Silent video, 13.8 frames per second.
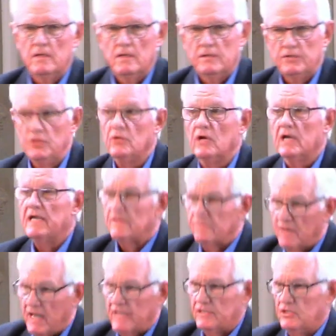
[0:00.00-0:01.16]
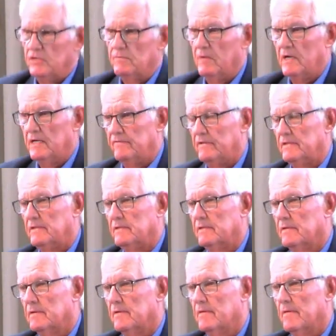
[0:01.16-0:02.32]
You live like you believe it.
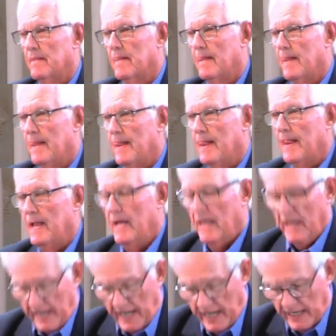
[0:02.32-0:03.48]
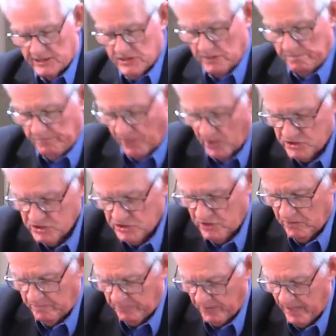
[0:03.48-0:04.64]
It's a
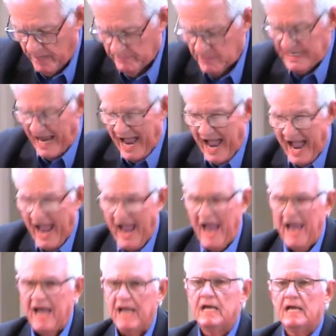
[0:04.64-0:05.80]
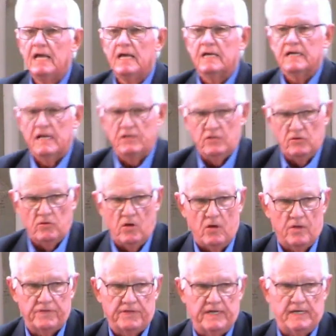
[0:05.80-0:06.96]
personal promise. I can do
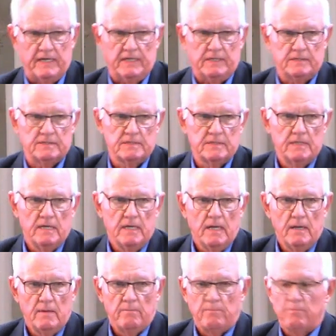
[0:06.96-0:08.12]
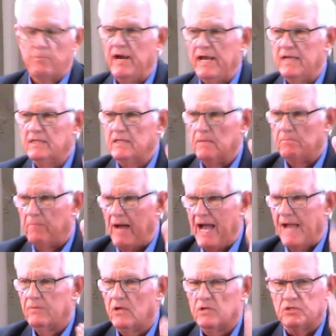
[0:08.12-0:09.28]
all things. Bring the
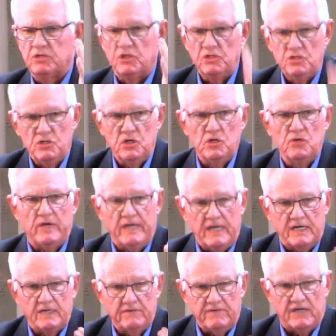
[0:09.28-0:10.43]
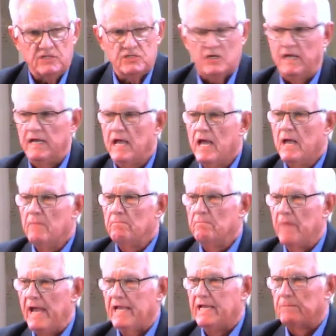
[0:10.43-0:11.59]
Bible to you individually.
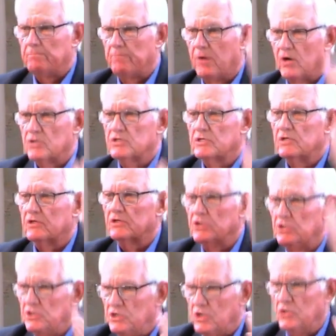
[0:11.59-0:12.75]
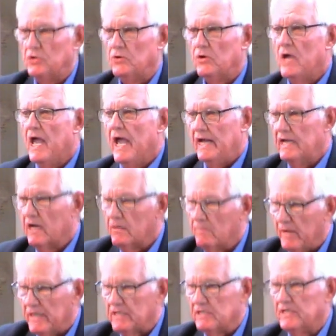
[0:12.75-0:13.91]
Make it personal to you, and it'll
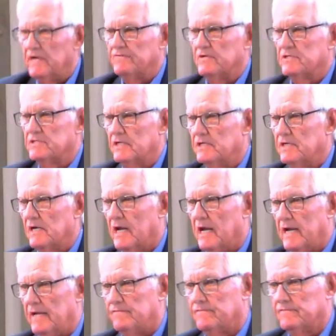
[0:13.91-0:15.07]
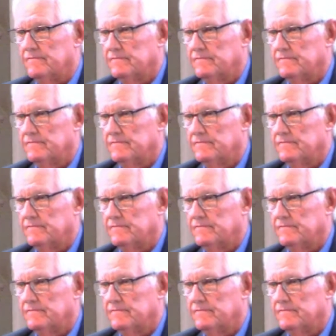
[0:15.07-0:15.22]
make a difference in your life.